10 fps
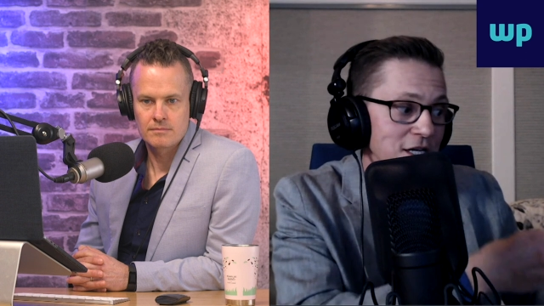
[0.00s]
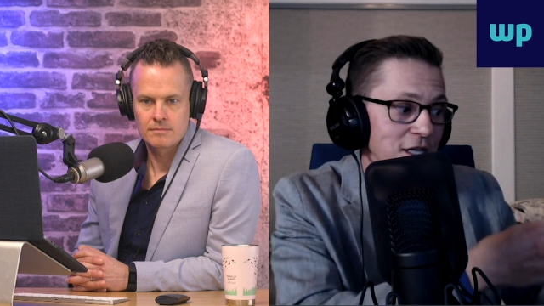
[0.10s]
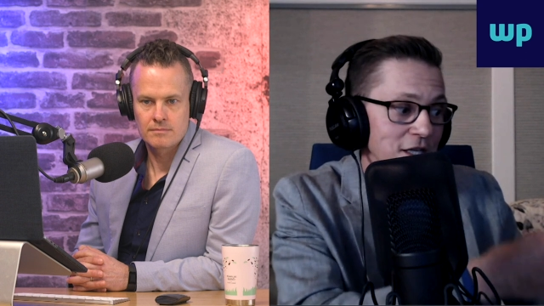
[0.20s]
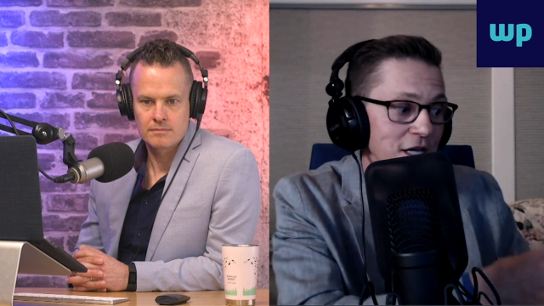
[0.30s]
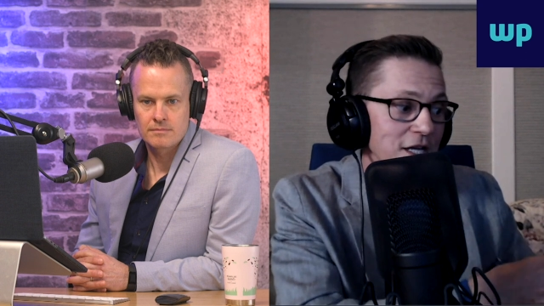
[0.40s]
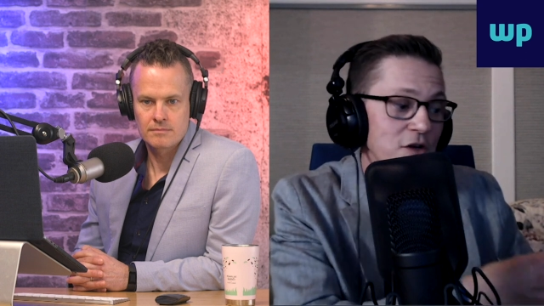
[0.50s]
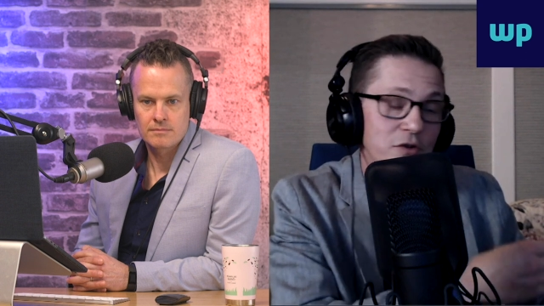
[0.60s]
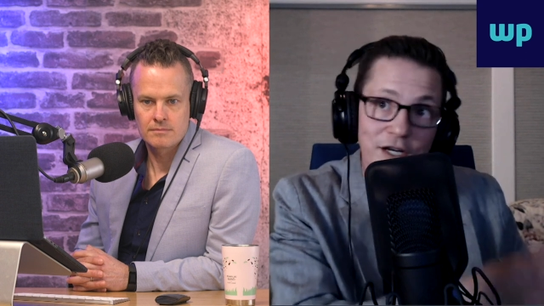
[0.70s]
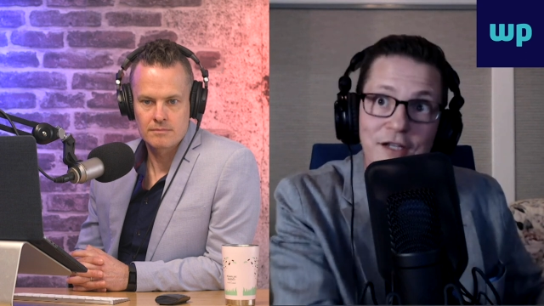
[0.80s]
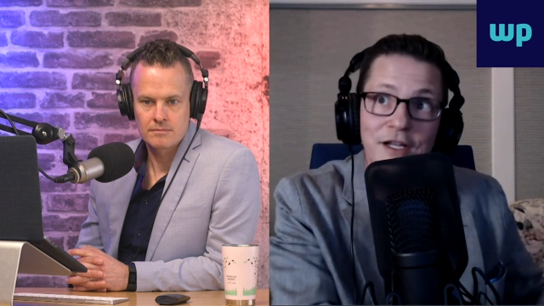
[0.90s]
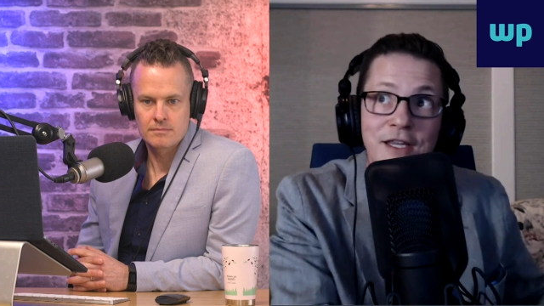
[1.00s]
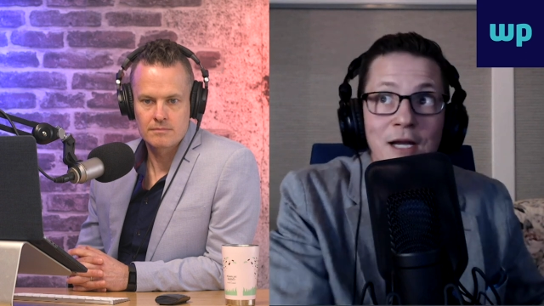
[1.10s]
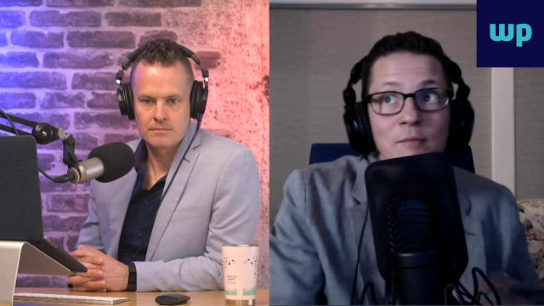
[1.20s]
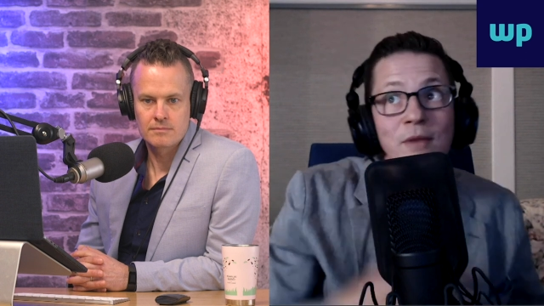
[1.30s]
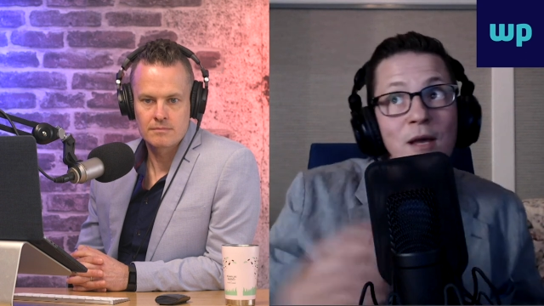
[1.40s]
Speaker 1: like credit like that,
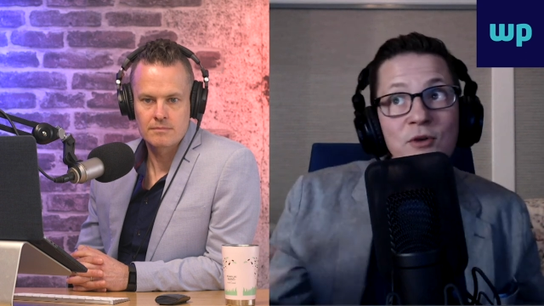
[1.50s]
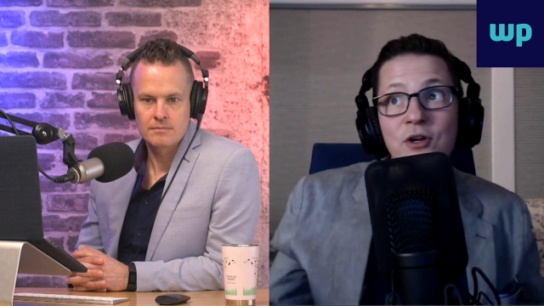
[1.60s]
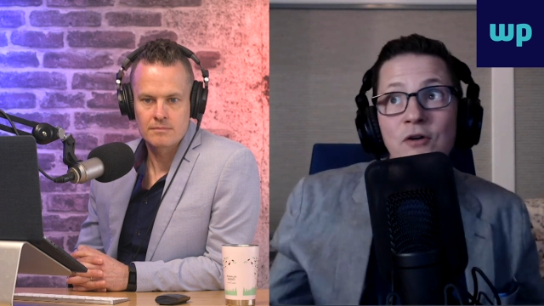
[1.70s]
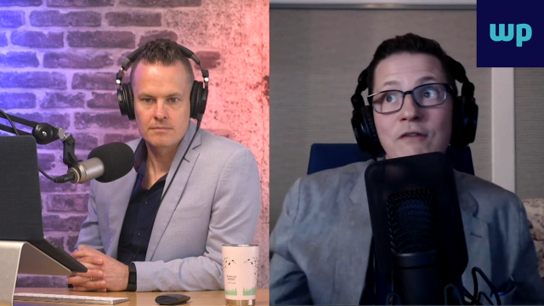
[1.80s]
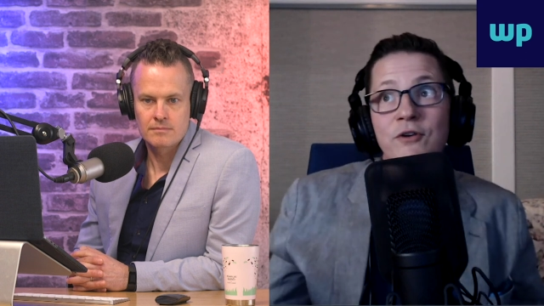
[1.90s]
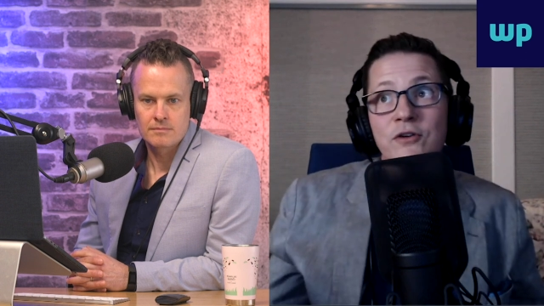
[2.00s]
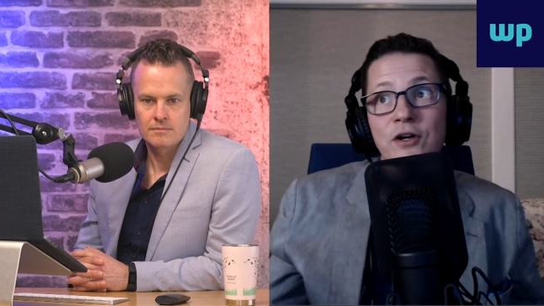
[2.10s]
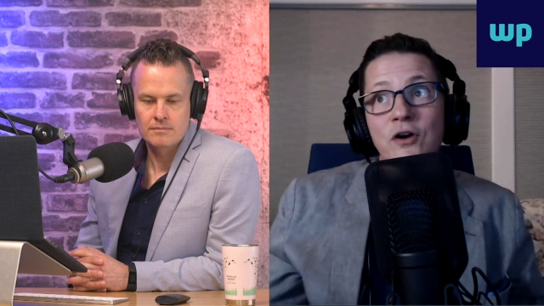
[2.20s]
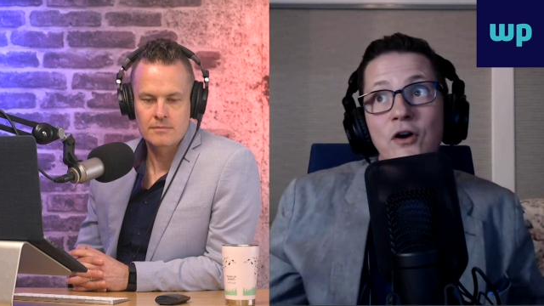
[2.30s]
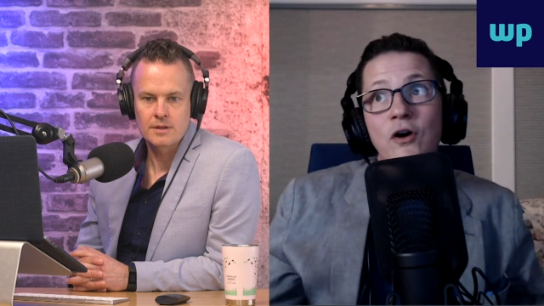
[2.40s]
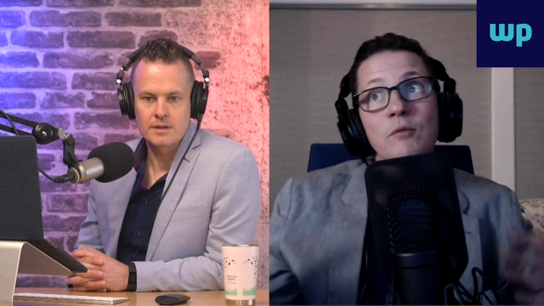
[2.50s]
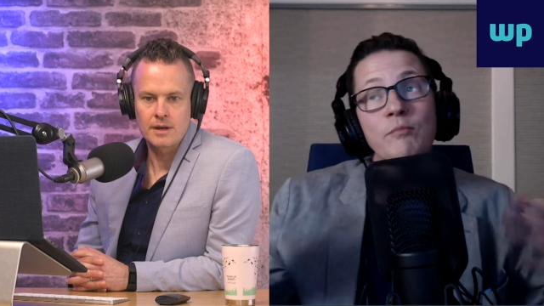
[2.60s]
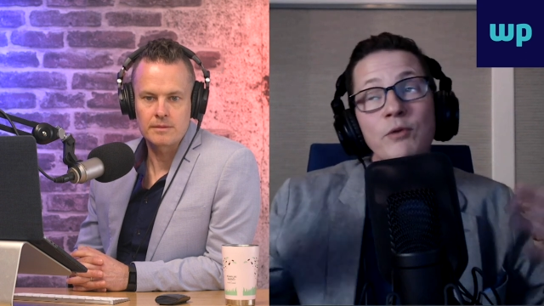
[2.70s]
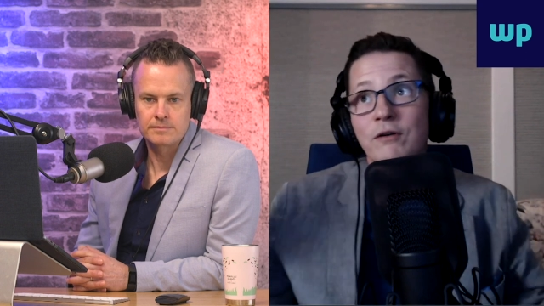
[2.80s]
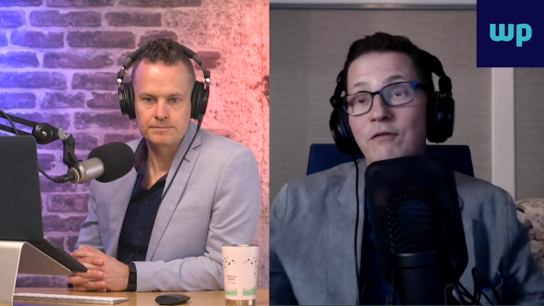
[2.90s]
maybe you don't have a credit card. But
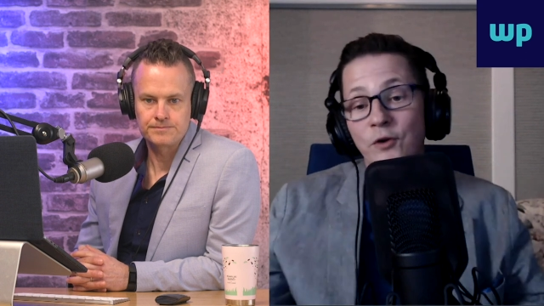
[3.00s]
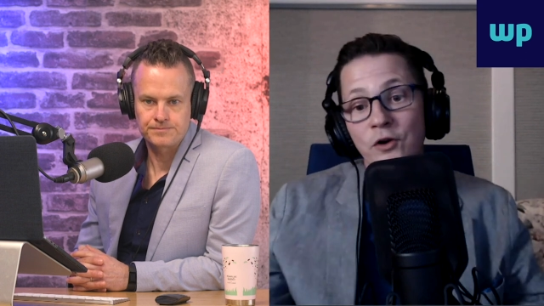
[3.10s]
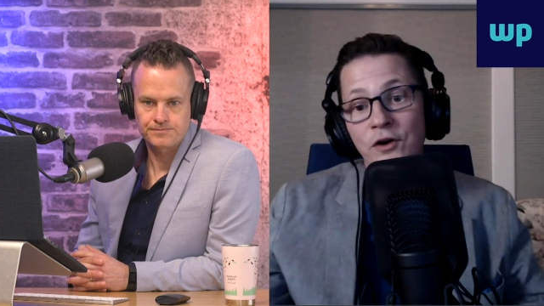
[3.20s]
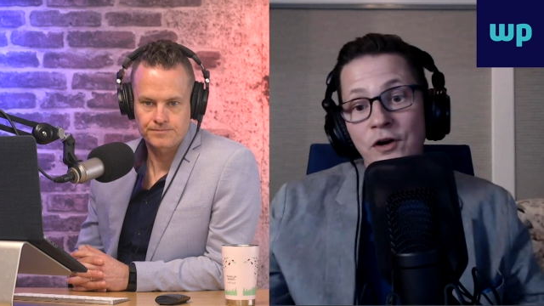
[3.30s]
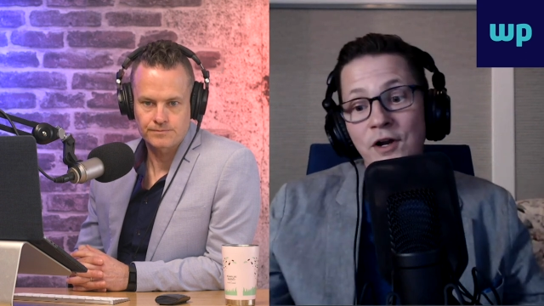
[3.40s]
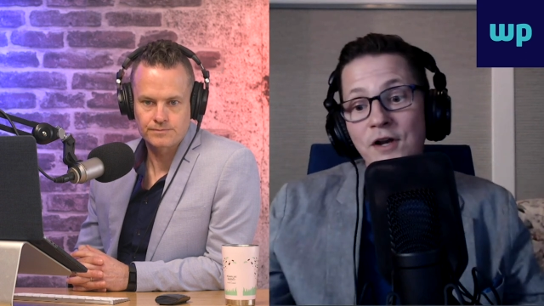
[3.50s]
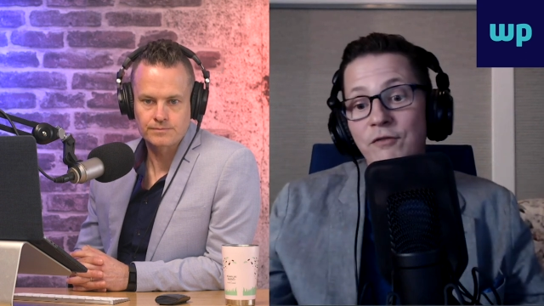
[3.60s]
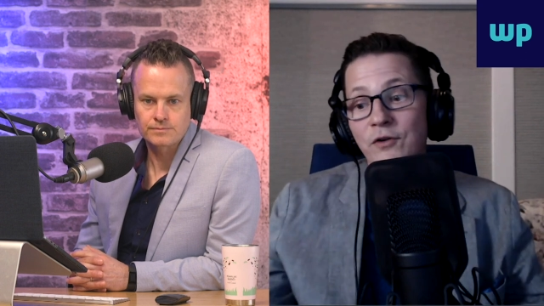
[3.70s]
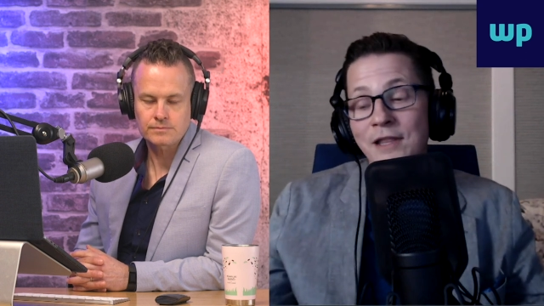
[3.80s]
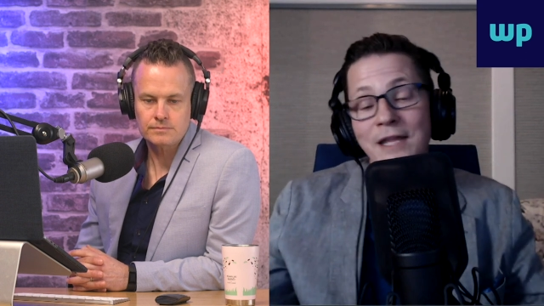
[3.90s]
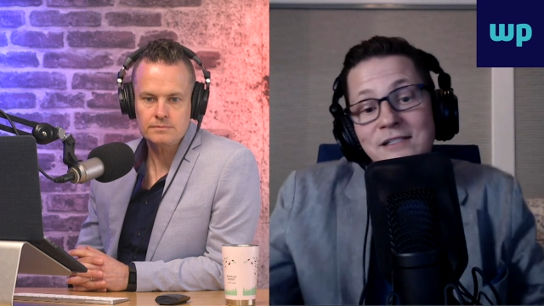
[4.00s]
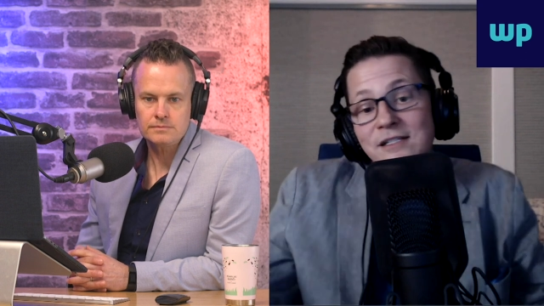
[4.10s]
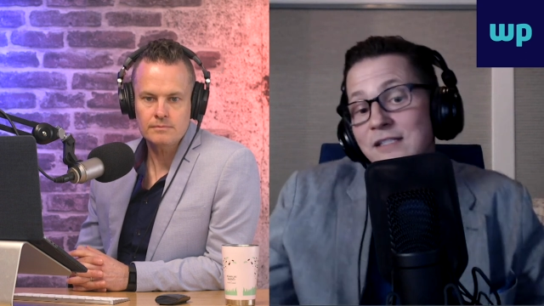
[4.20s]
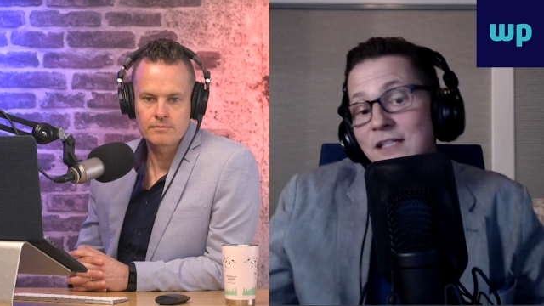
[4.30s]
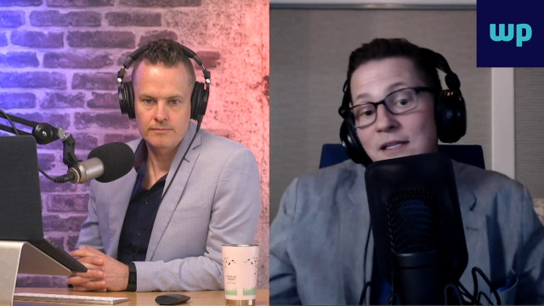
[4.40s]
yeah. for for and that's just
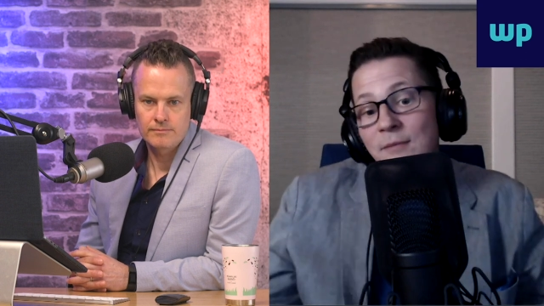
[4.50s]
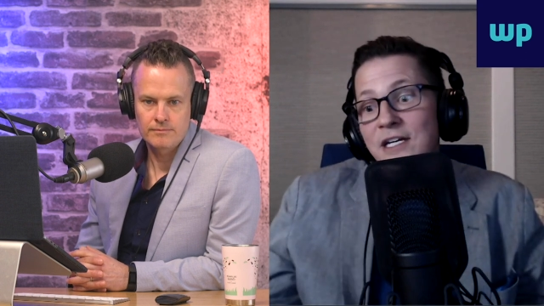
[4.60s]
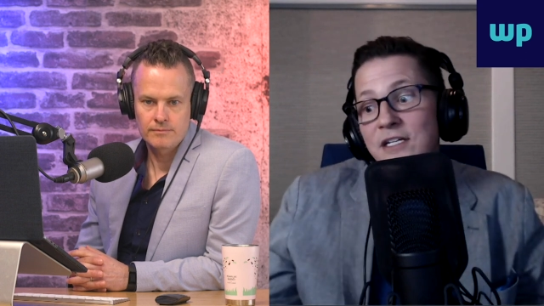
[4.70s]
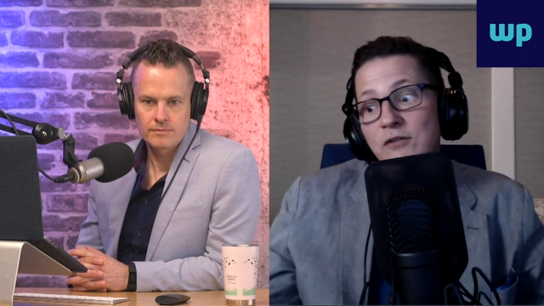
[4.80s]
a limitation you